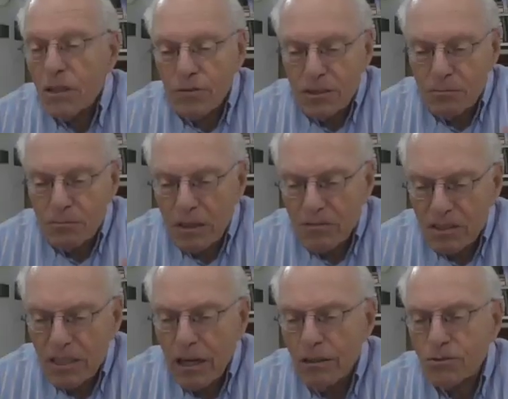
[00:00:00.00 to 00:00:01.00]
So therefore he's believed
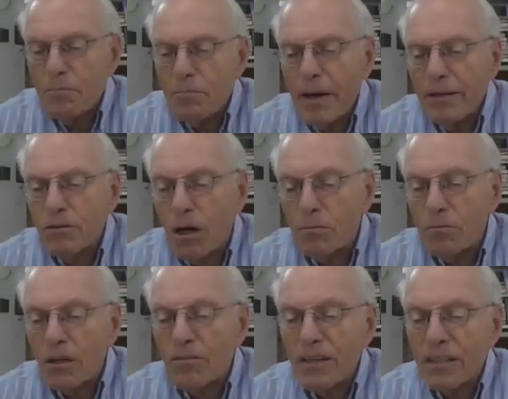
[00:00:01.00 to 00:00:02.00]
to say, also I paid you.
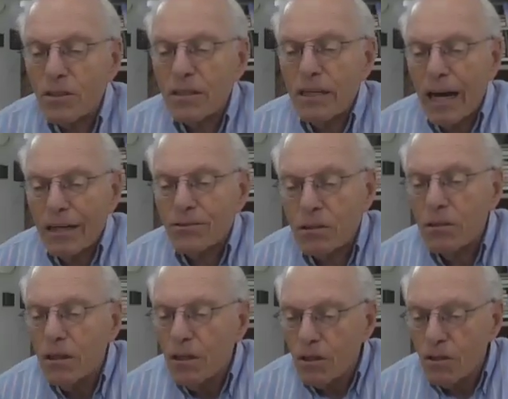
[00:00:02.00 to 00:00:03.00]
Amr Yitzchak
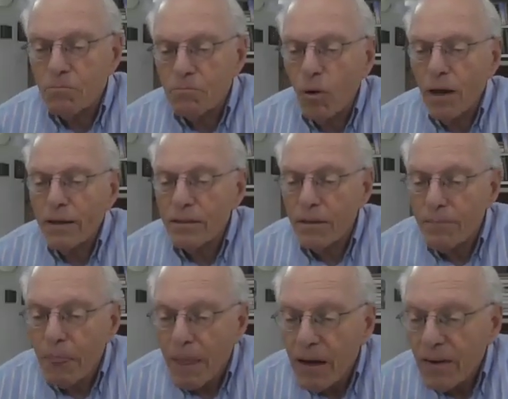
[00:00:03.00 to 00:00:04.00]
Yasher. Good point.
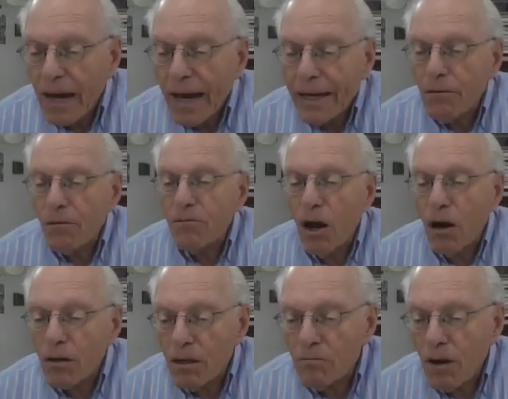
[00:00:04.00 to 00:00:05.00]
The Chain or Rabbi
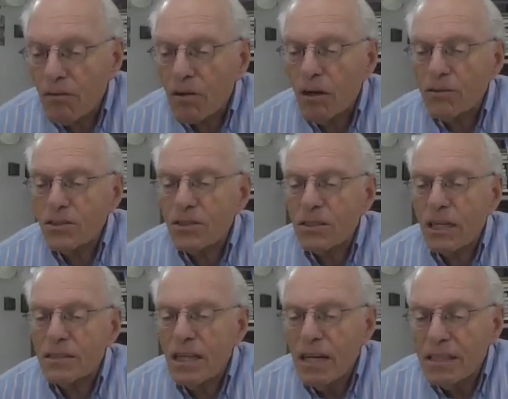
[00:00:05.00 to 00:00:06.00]
Yochanan also
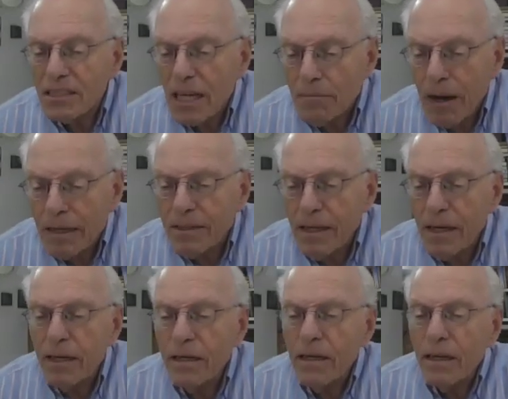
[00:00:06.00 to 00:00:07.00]
says the same
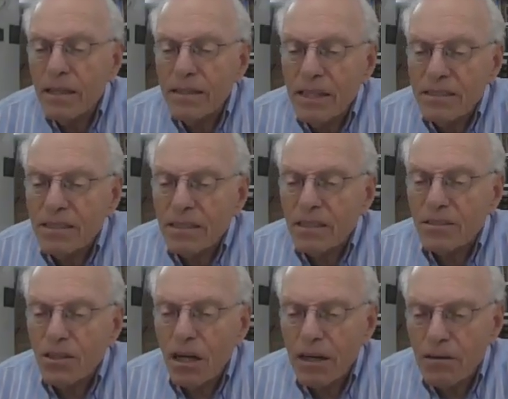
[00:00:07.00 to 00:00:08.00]
idea, that the
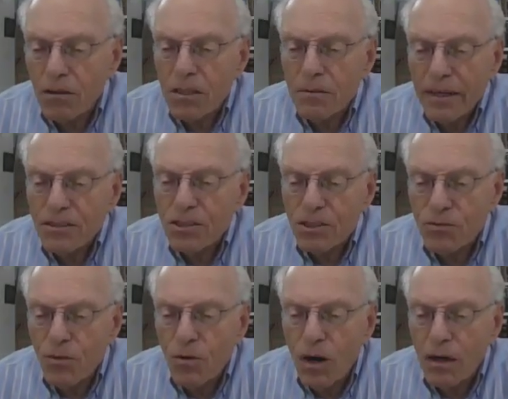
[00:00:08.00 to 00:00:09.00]
sachir only makes the
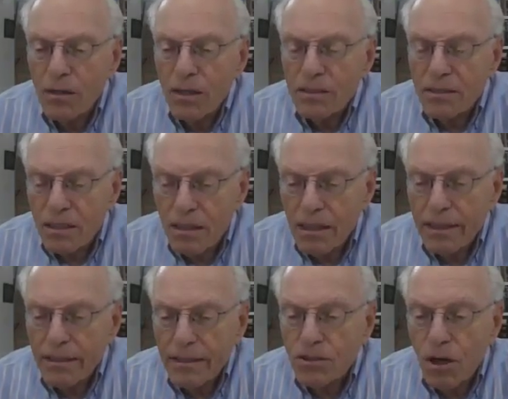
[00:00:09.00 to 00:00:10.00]
shvua to
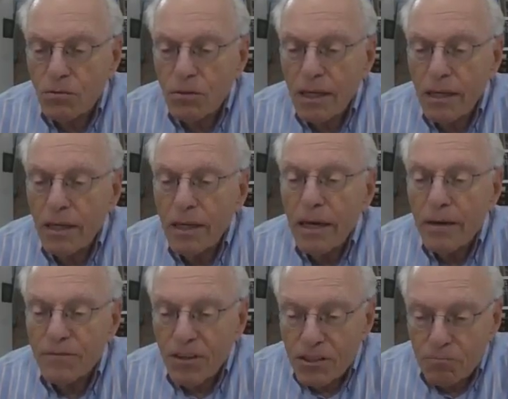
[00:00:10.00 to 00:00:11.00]
collect is only
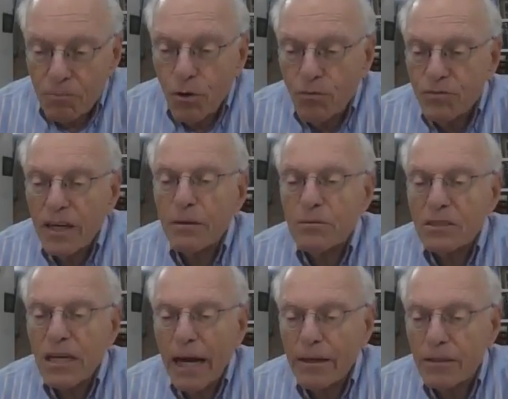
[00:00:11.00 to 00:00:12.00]
if there's proof that he
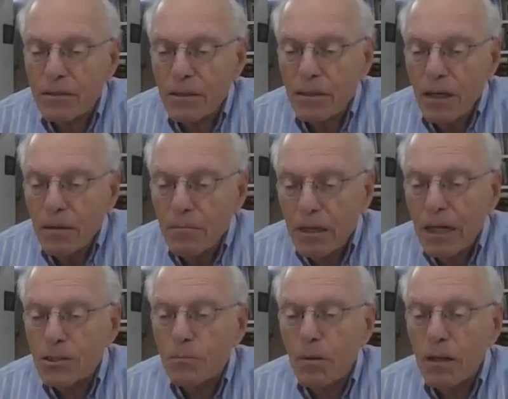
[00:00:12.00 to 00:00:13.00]
was hired.
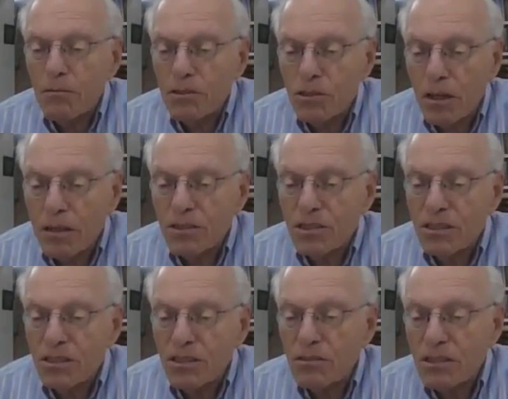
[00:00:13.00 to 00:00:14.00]

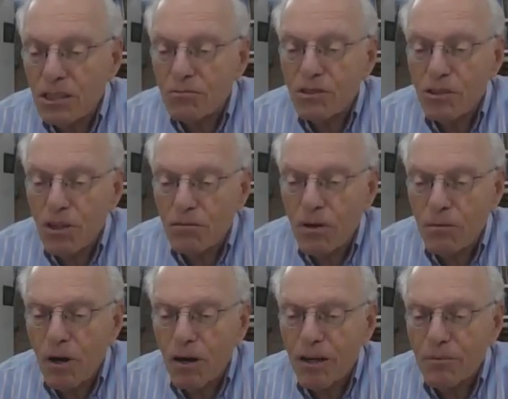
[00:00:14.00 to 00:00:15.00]
Since he only says Rish
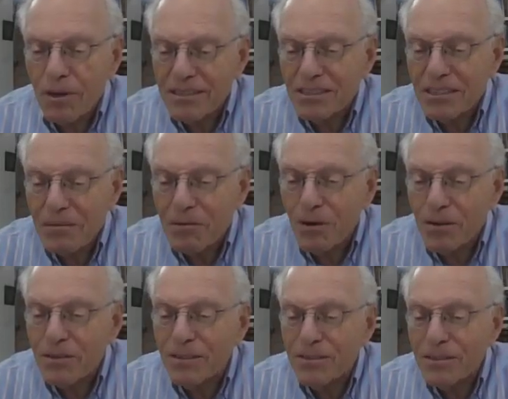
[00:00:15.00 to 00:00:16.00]
Lakish, we had the same
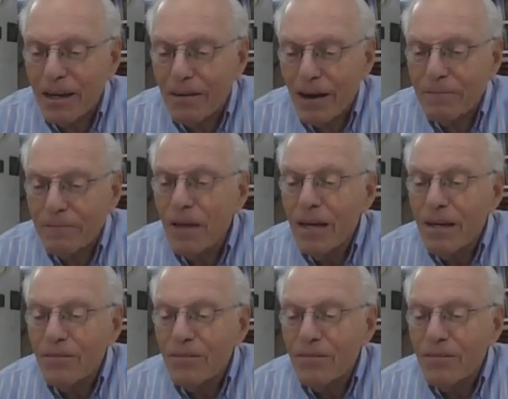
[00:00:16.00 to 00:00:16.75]
Gemara the other day, right?